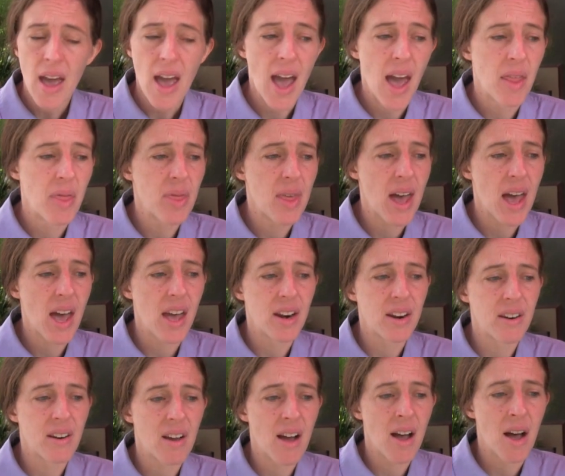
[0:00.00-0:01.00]
And
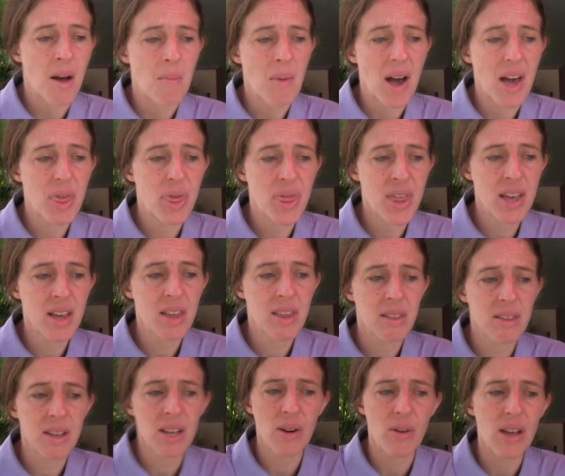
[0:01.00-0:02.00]
then um, I think
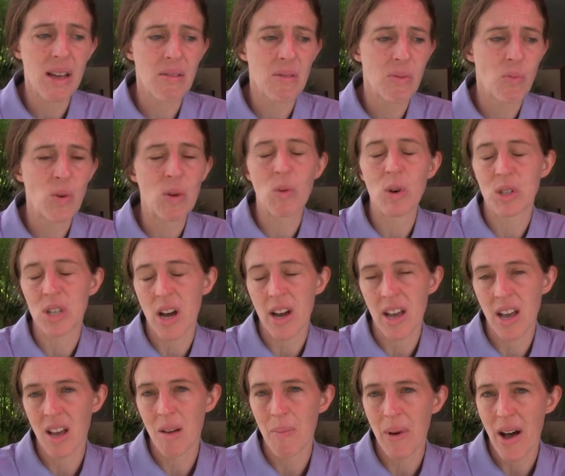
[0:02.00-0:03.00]
you know it, we were
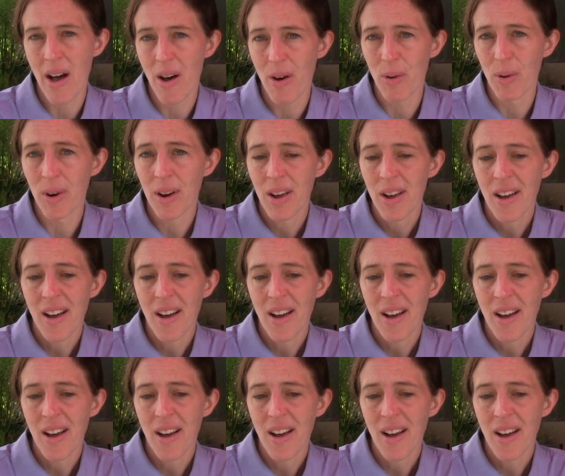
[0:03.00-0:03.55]
talking about